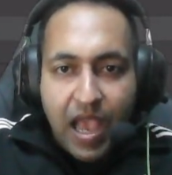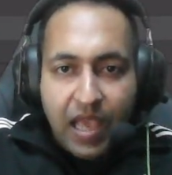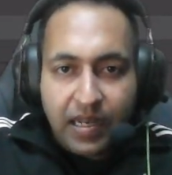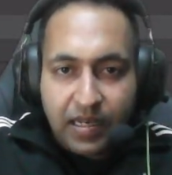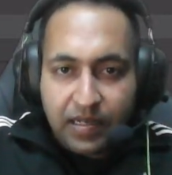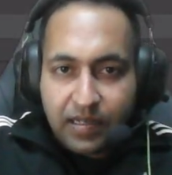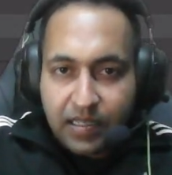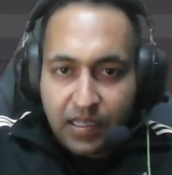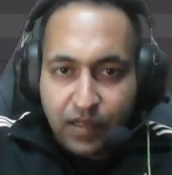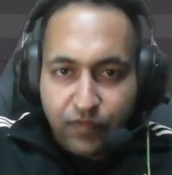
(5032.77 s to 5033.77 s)
and
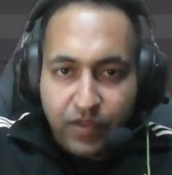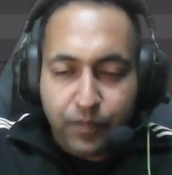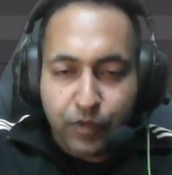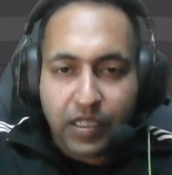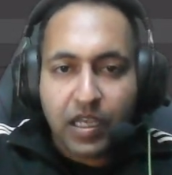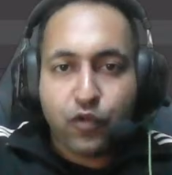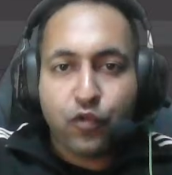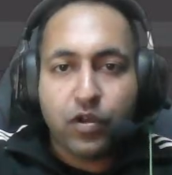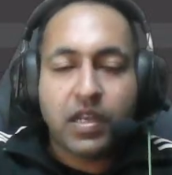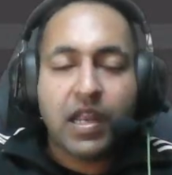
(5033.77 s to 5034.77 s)
here we are putting a
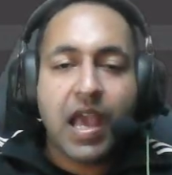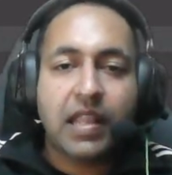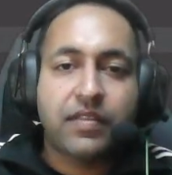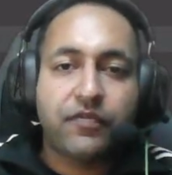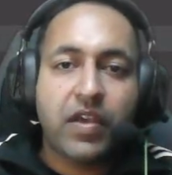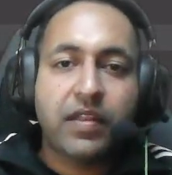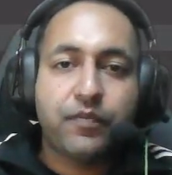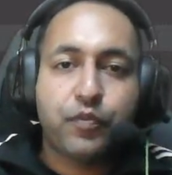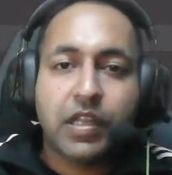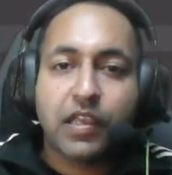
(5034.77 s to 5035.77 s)
colon and then
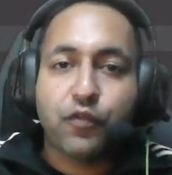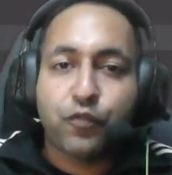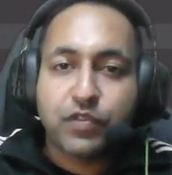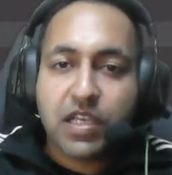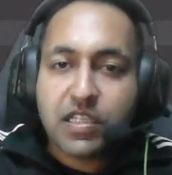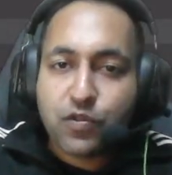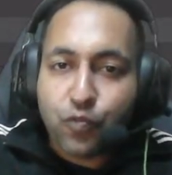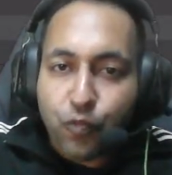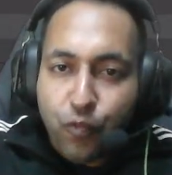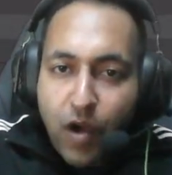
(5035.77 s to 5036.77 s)
putting just
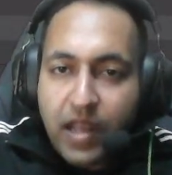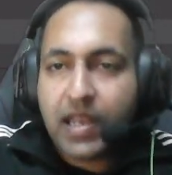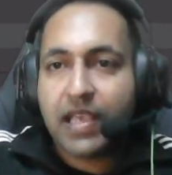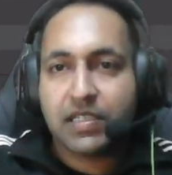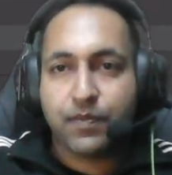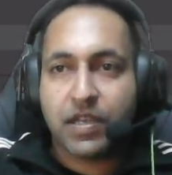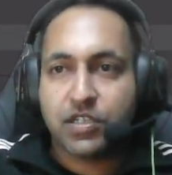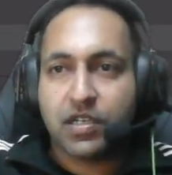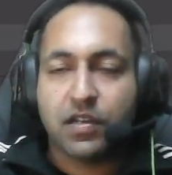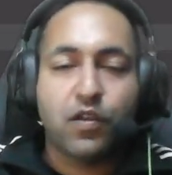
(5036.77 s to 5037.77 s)
one
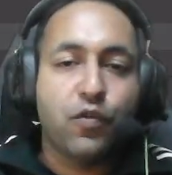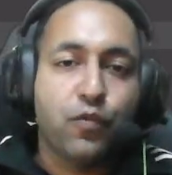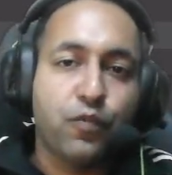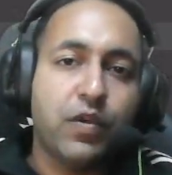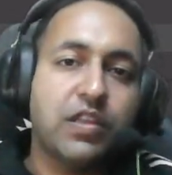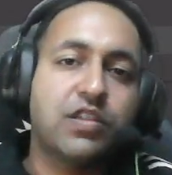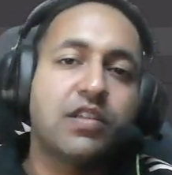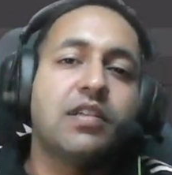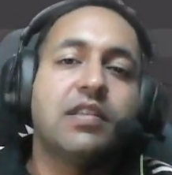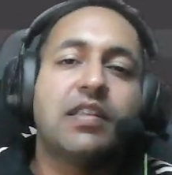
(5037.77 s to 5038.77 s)
expression
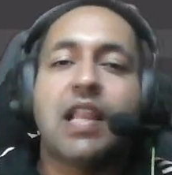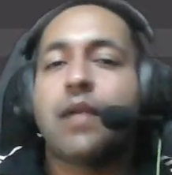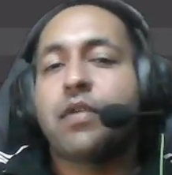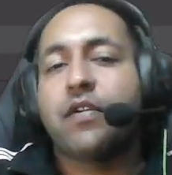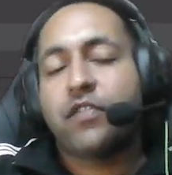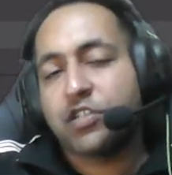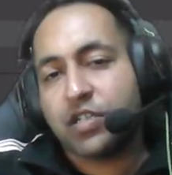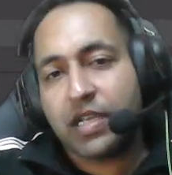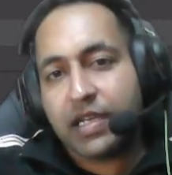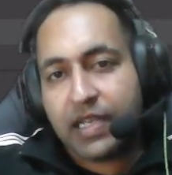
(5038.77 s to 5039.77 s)
which the lambda
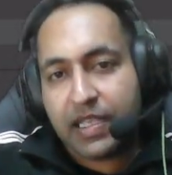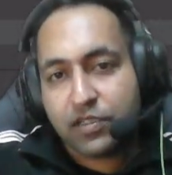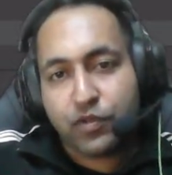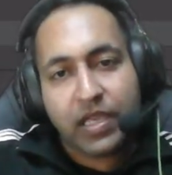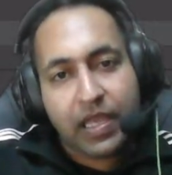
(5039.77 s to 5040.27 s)
function can take. So